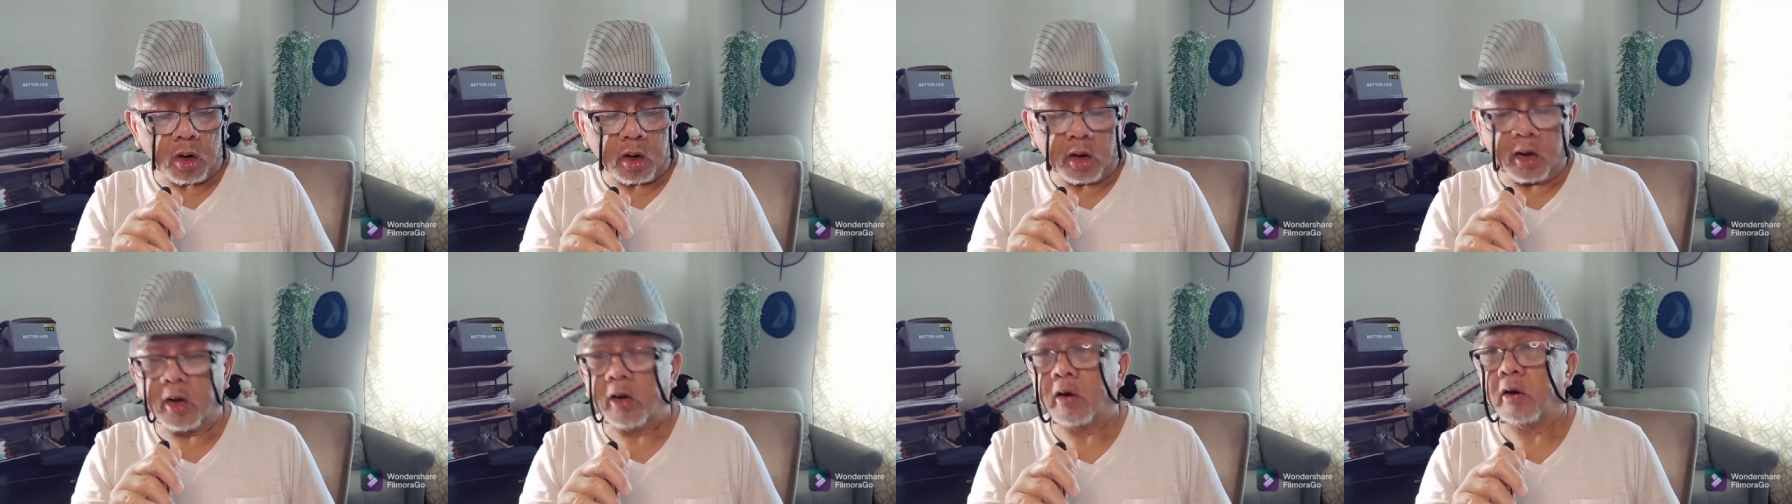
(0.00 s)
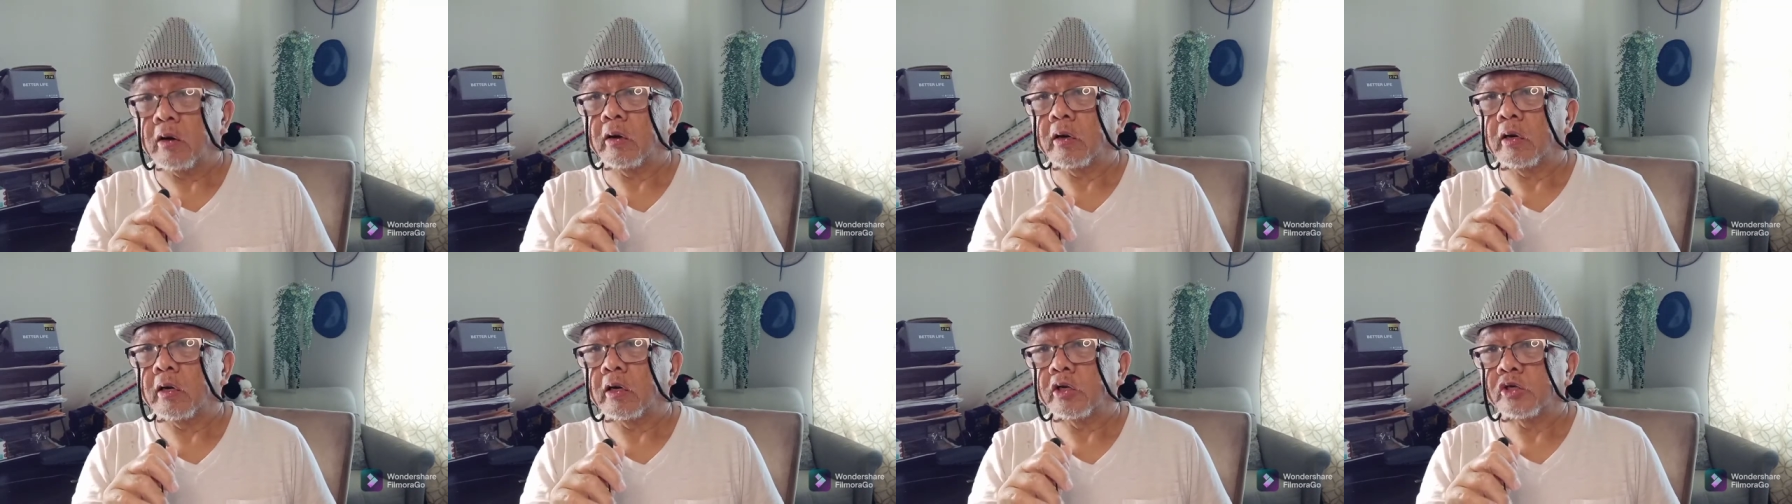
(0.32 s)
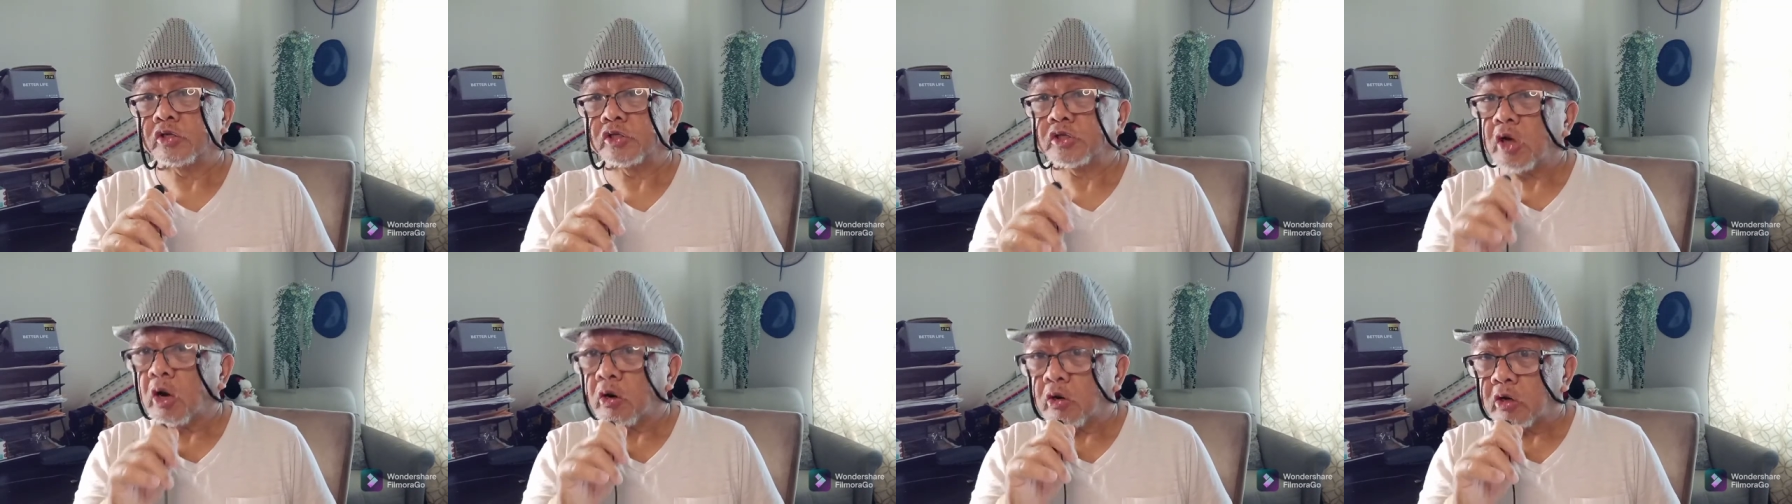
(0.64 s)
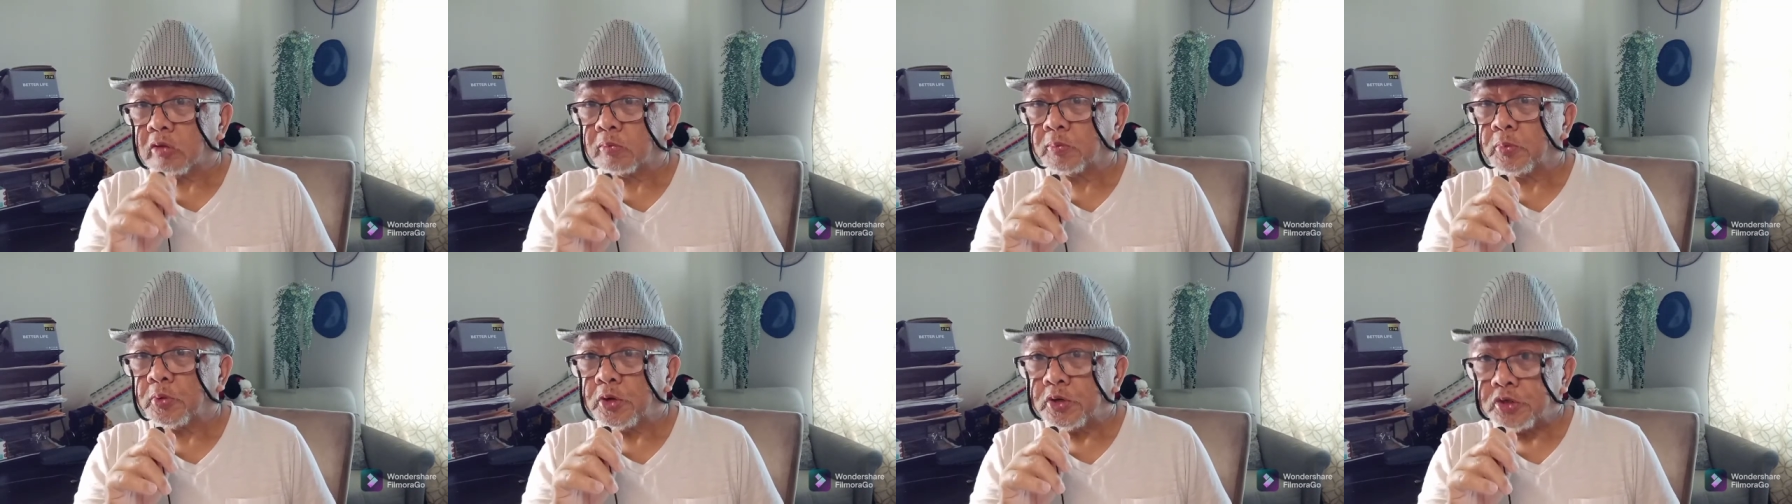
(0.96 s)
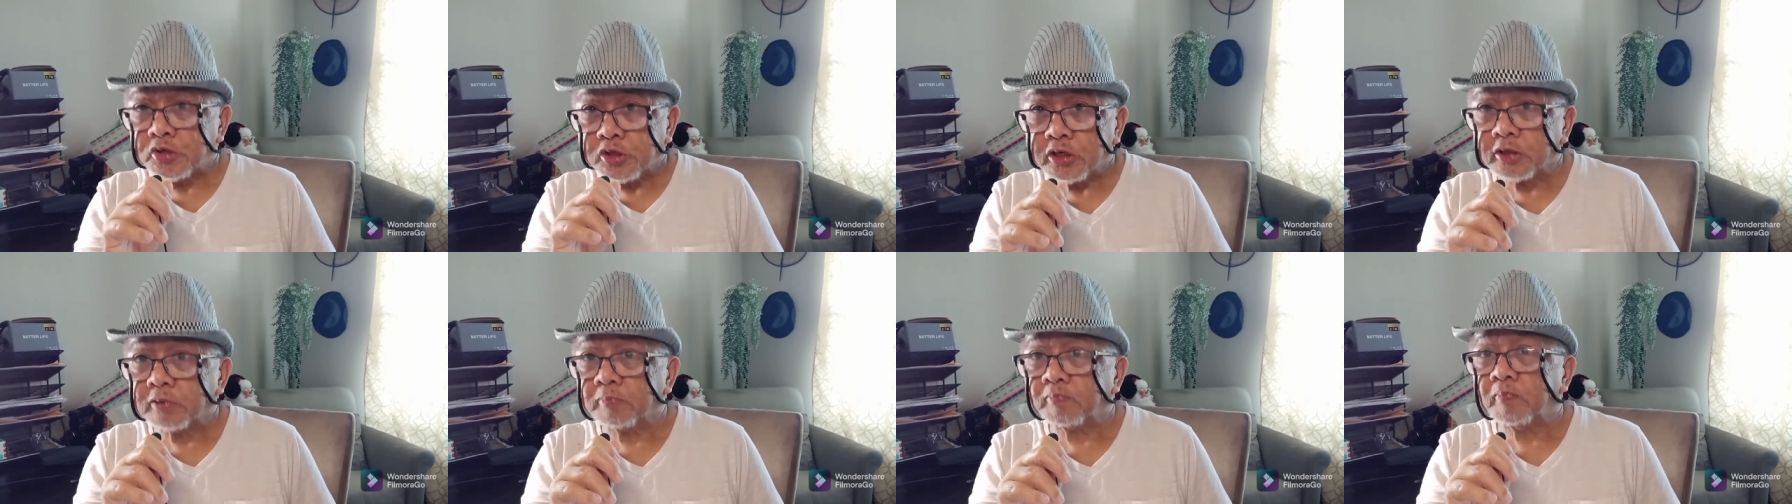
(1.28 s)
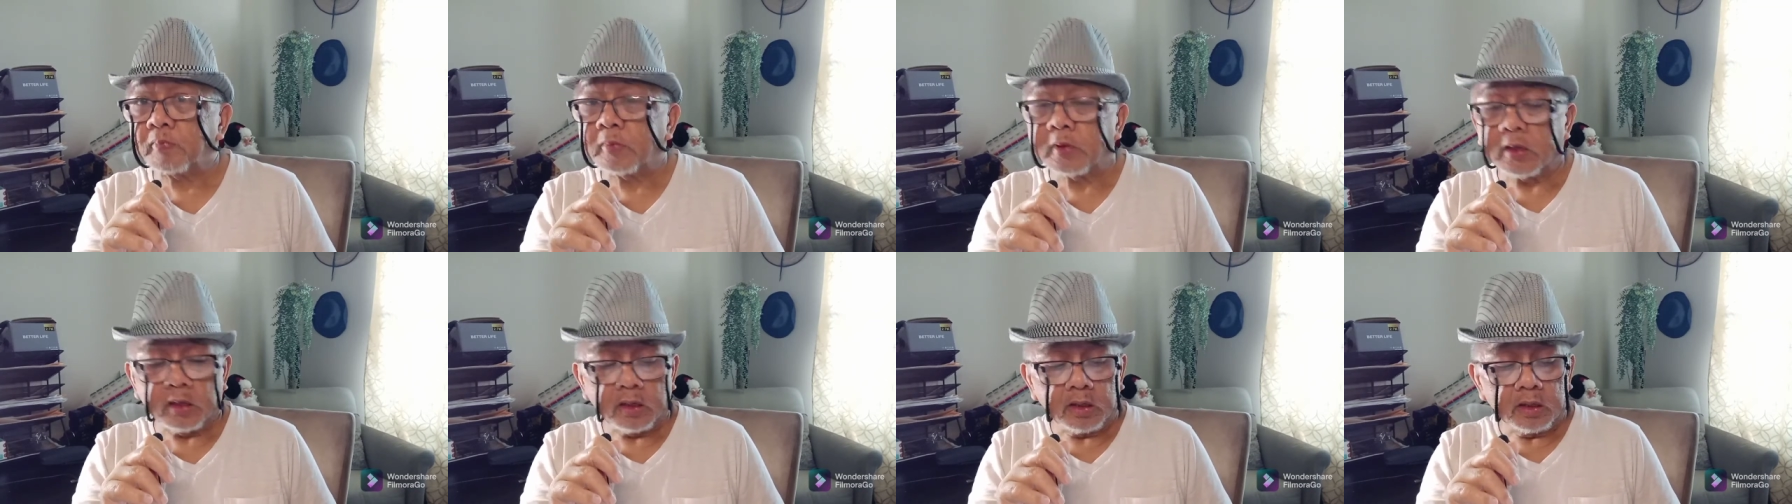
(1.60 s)
uh, shout out
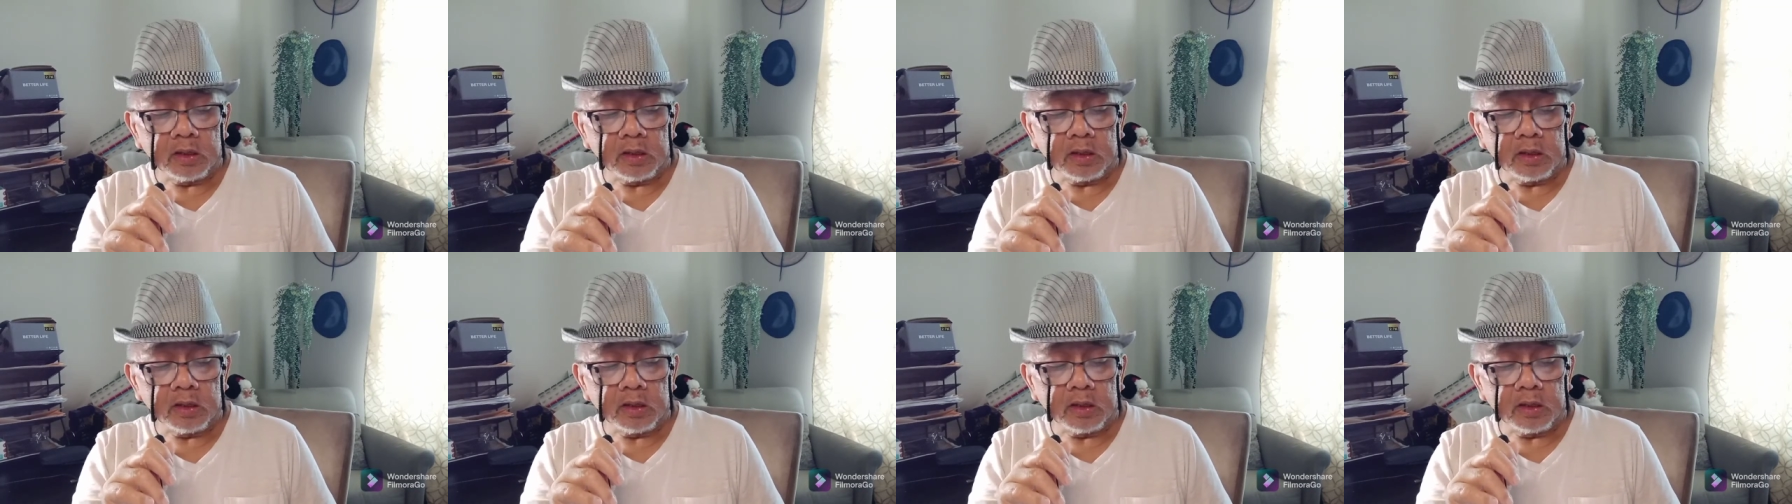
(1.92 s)
portion